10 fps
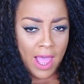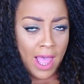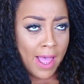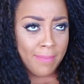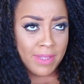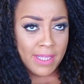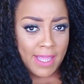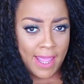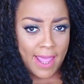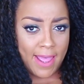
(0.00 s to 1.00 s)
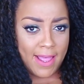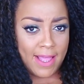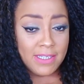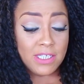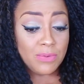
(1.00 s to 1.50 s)
Um, yeah,
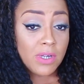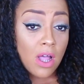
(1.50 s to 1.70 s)
I just want